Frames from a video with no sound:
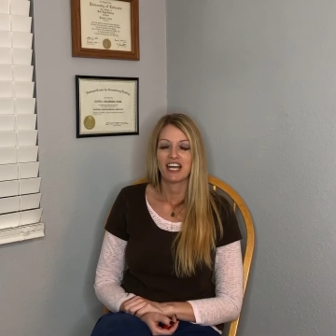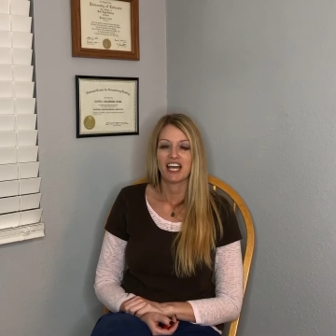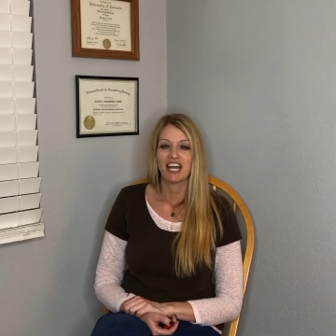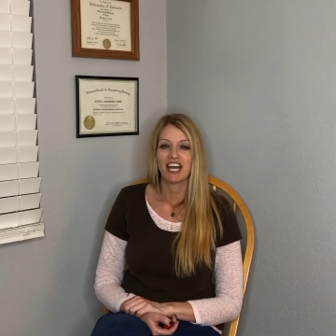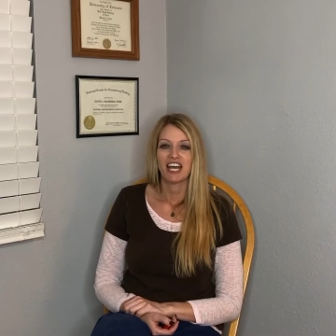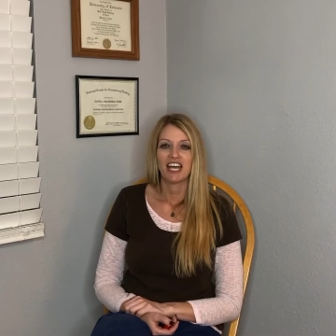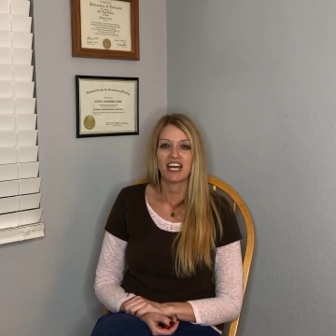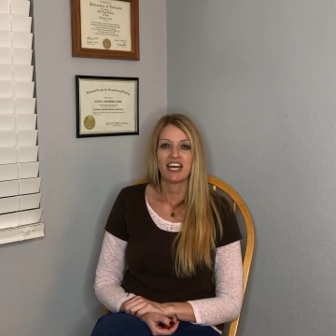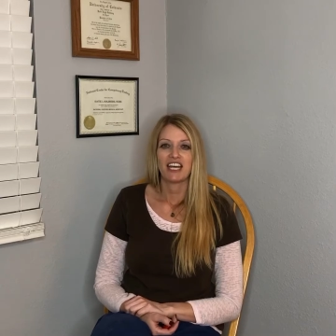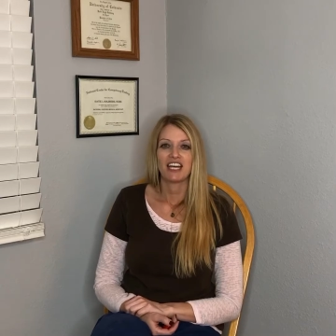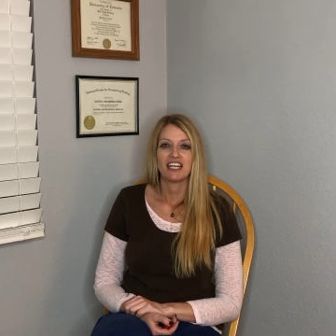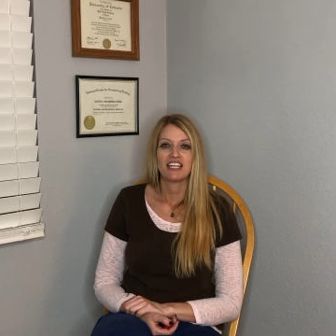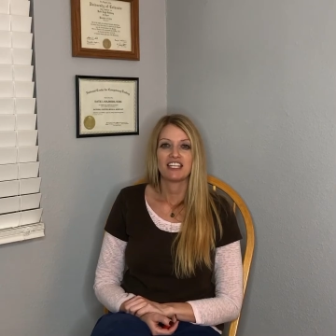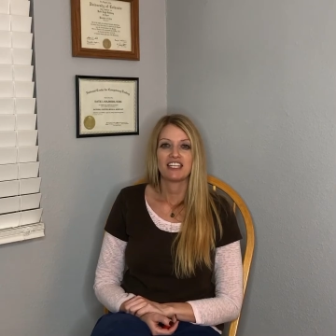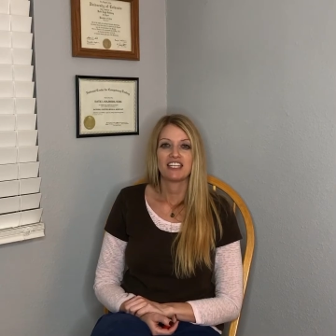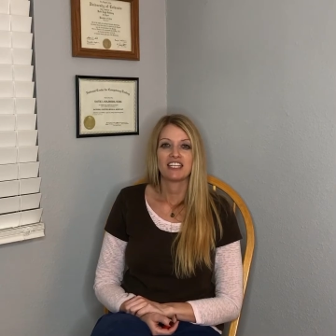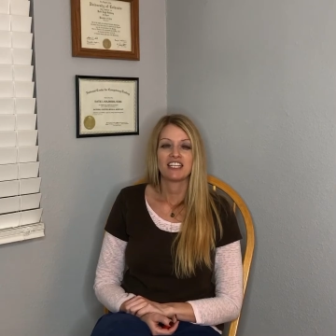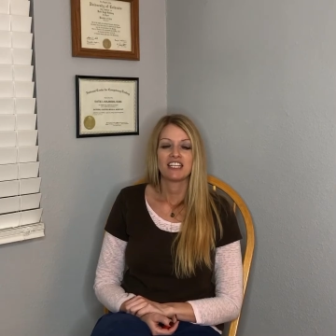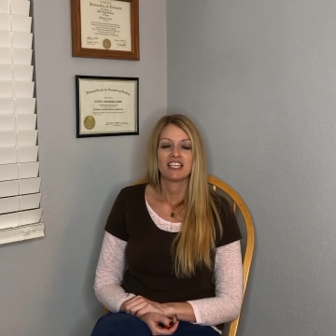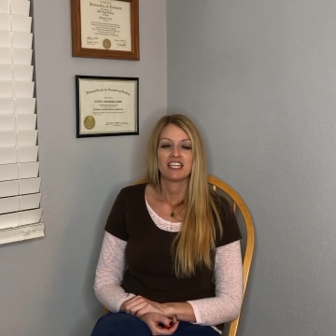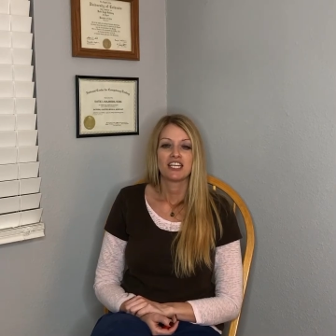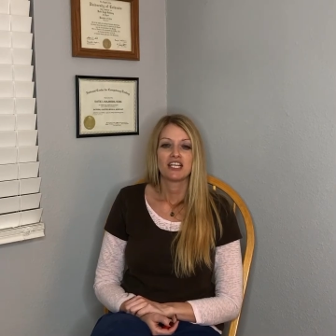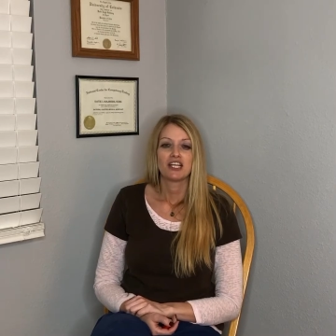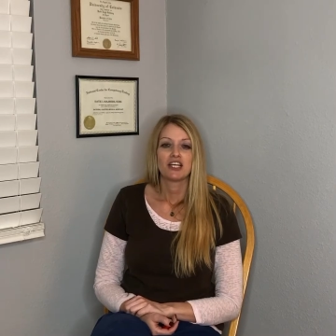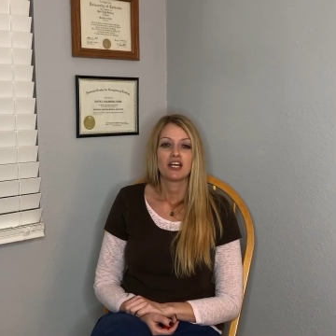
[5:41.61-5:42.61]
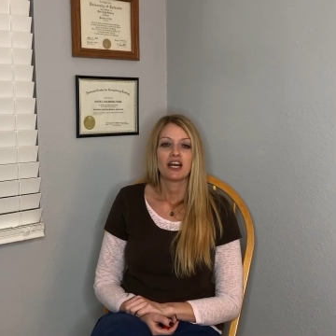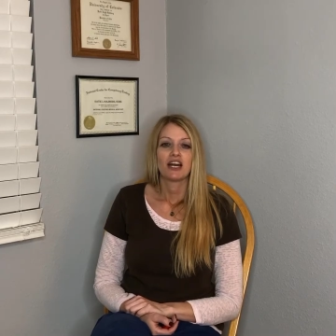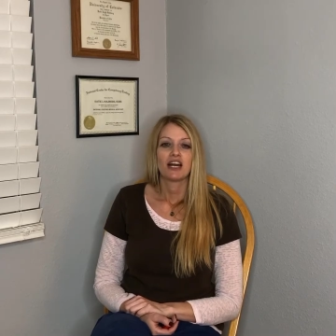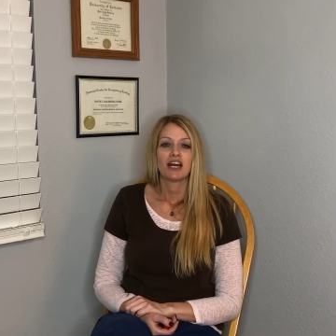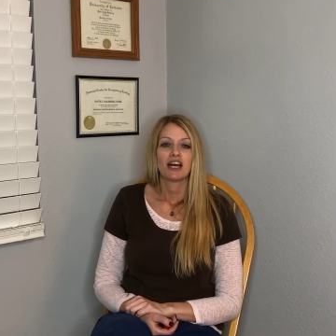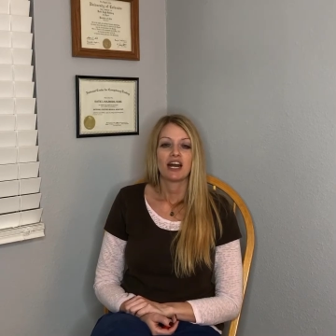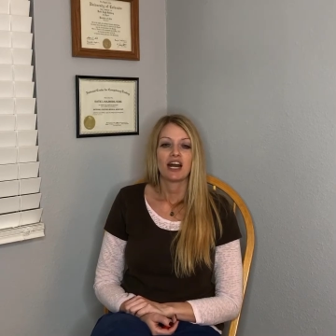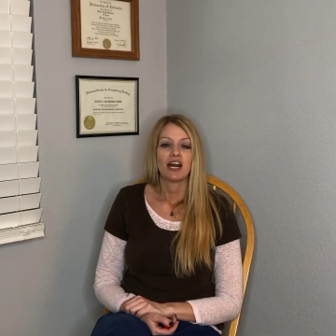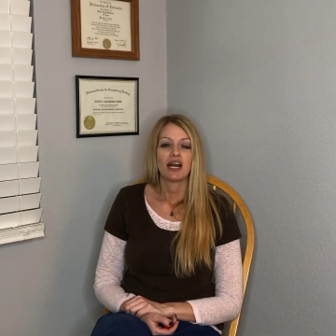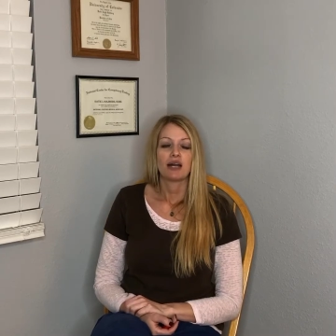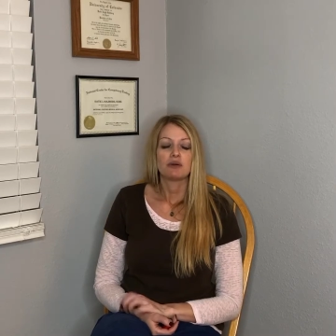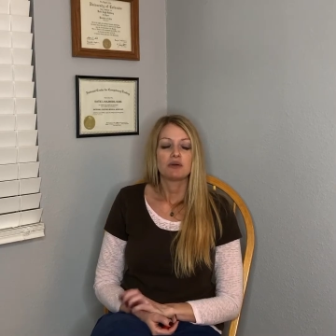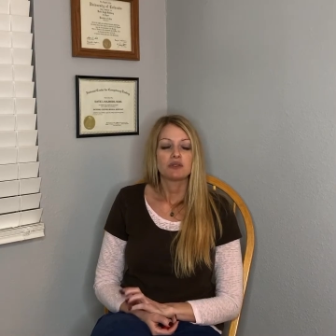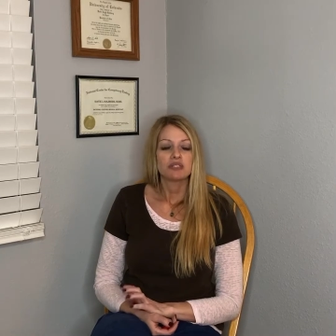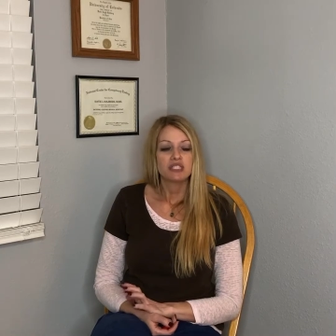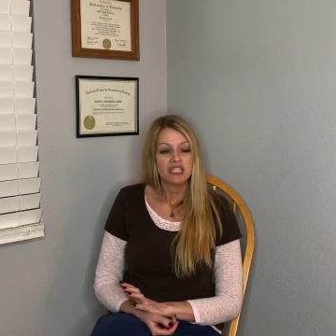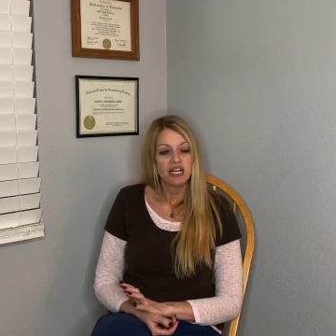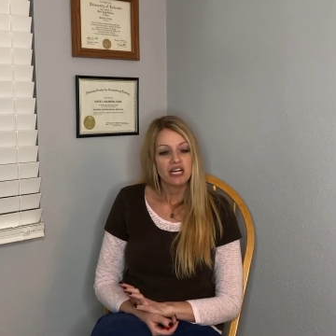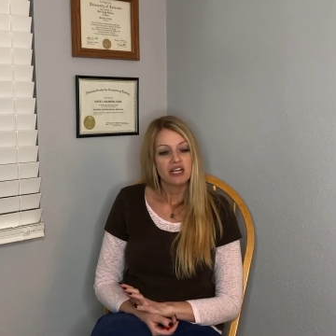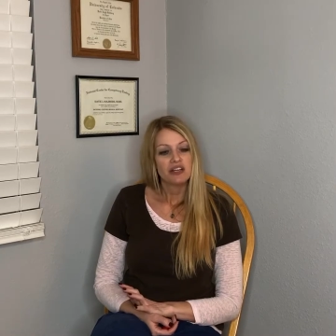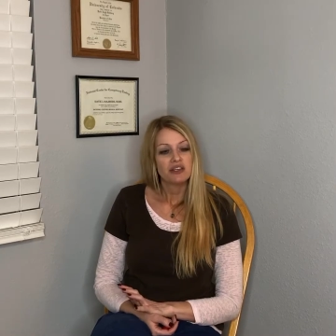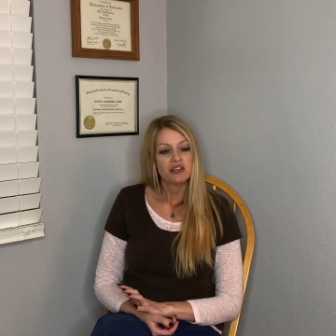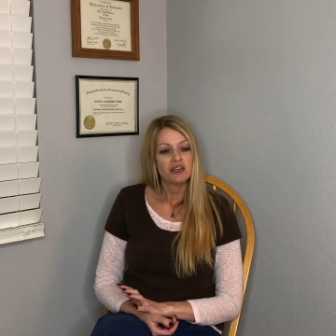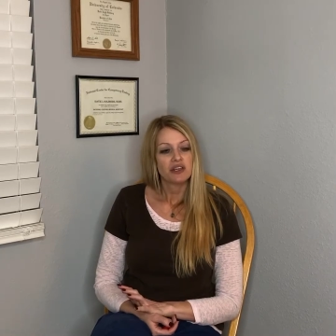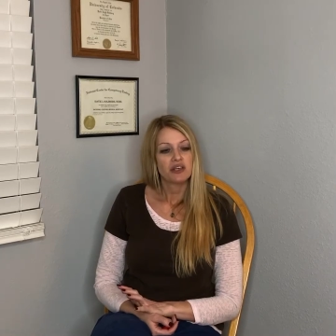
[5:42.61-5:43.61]
And I will
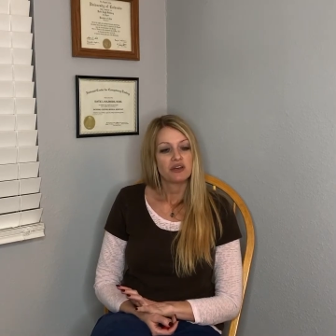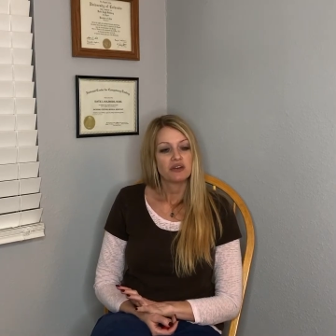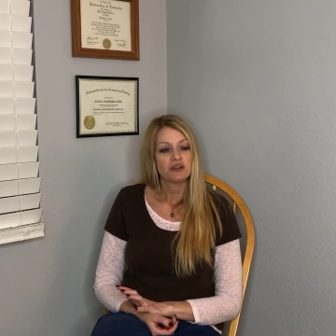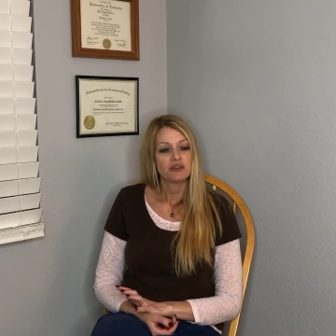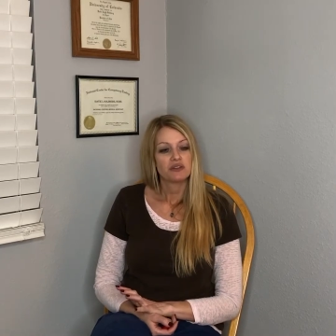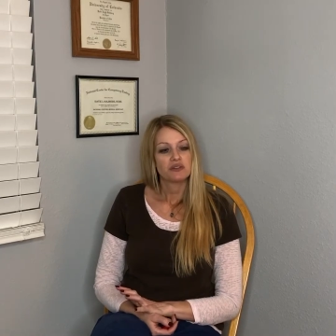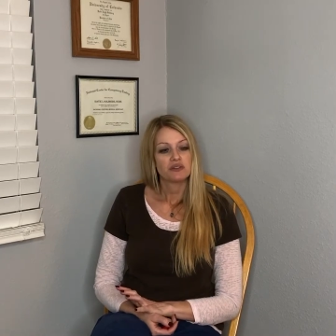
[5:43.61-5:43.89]
tell you,